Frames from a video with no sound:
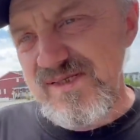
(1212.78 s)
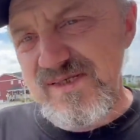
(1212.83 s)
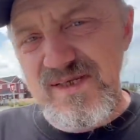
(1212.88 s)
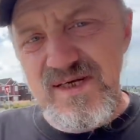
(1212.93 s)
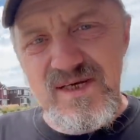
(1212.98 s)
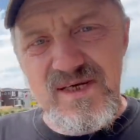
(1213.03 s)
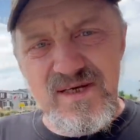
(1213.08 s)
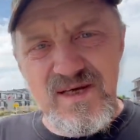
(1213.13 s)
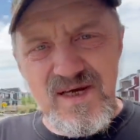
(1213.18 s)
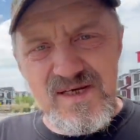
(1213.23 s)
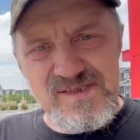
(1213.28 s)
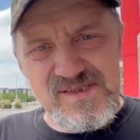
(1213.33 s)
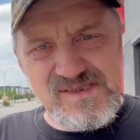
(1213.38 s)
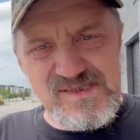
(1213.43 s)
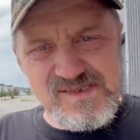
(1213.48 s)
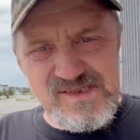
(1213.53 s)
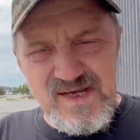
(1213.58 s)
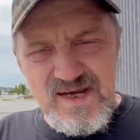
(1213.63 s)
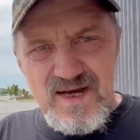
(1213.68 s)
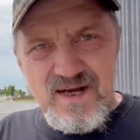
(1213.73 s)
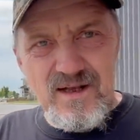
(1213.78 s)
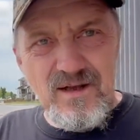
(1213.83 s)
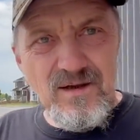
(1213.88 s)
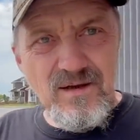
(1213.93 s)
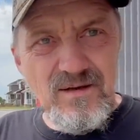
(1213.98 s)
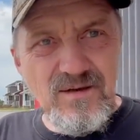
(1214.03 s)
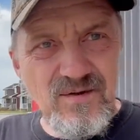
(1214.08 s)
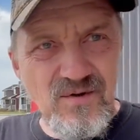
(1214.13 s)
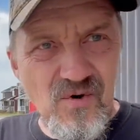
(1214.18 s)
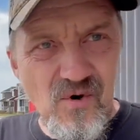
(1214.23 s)
they uh,
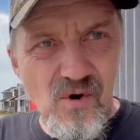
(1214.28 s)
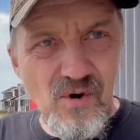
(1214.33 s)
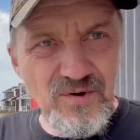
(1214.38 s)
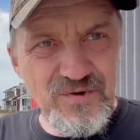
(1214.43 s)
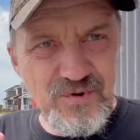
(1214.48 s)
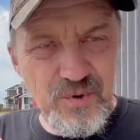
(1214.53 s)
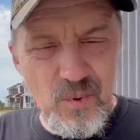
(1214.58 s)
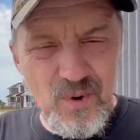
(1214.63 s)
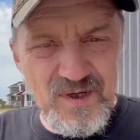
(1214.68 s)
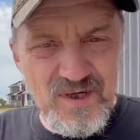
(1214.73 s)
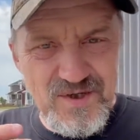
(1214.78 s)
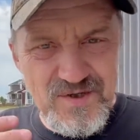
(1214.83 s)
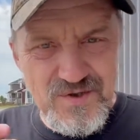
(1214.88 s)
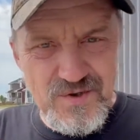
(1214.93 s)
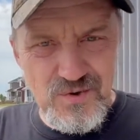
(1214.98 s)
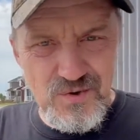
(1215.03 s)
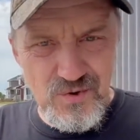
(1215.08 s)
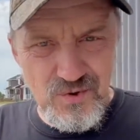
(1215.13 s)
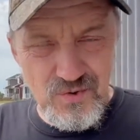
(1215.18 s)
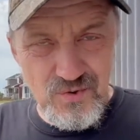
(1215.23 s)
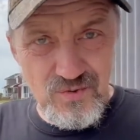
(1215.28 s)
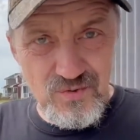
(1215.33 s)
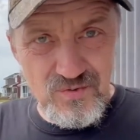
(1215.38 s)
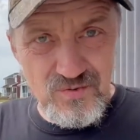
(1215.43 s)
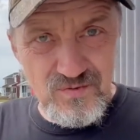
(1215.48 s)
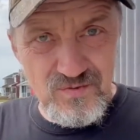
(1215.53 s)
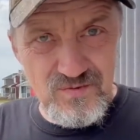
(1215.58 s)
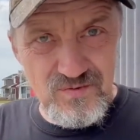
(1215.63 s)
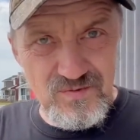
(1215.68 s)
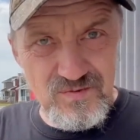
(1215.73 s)
sell all 22
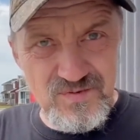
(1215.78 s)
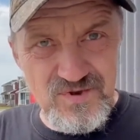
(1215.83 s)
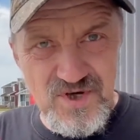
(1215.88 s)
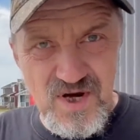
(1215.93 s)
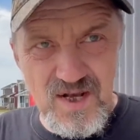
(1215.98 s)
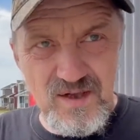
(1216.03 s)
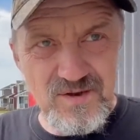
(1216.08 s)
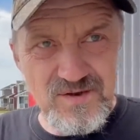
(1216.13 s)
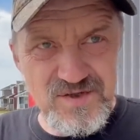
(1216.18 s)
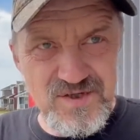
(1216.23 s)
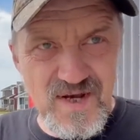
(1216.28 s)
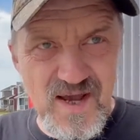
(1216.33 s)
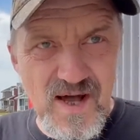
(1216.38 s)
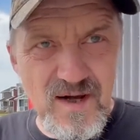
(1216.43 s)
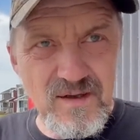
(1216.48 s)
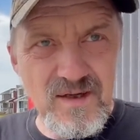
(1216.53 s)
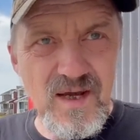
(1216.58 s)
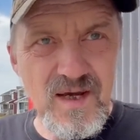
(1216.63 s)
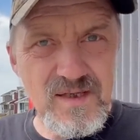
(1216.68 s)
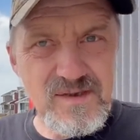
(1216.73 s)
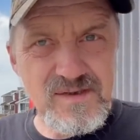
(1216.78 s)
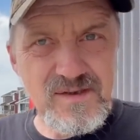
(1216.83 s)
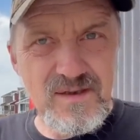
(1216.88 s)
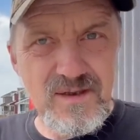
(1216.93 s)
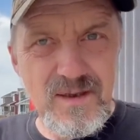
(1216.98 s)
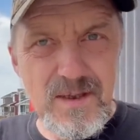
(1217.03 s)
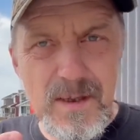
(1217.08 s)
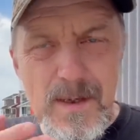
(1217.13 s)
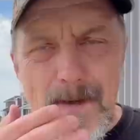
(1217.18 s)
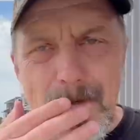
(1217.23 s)
Challenger Hellcats you
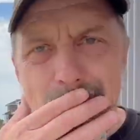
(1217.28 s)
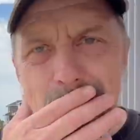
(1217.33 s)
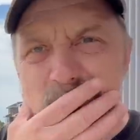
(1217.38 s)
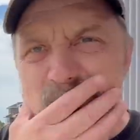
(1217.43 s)
know